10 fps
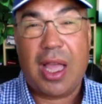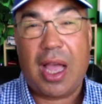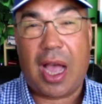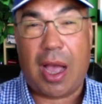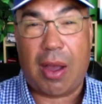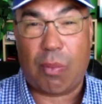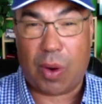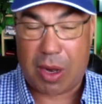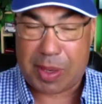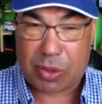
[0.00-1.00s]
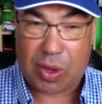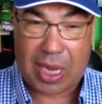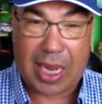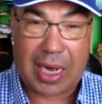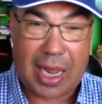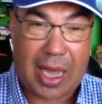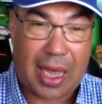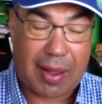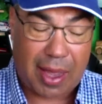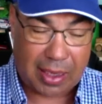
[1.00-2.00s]
We're going to be doing it
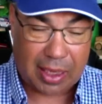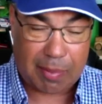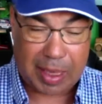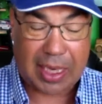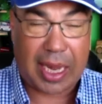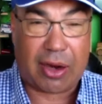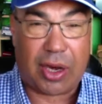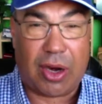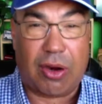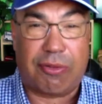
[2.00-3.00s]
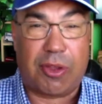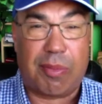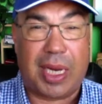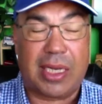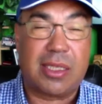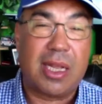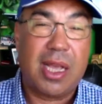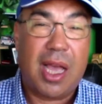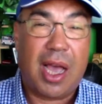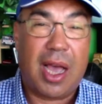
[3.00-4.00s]
a little bit later here in a few minutes,
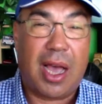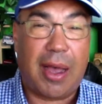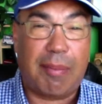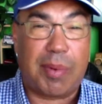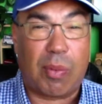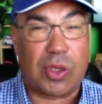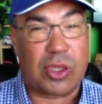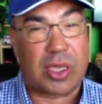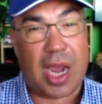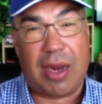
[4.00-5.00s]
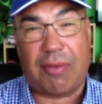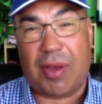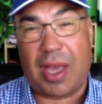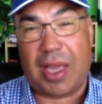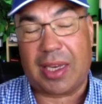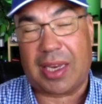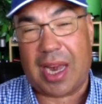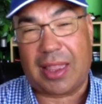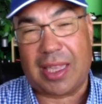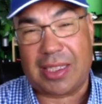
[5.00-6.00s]
but we're just kind of
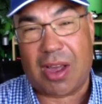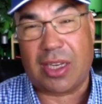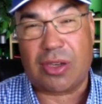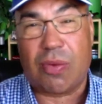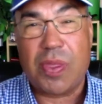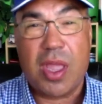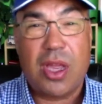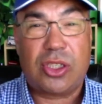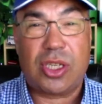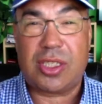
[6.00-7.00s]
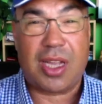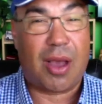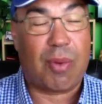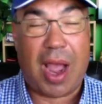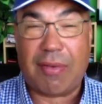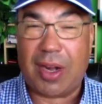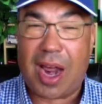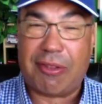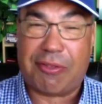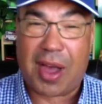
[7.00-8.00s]
getting things on. So just we're having a
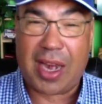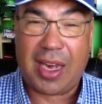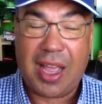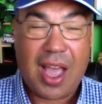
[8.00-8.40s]
lot of fun.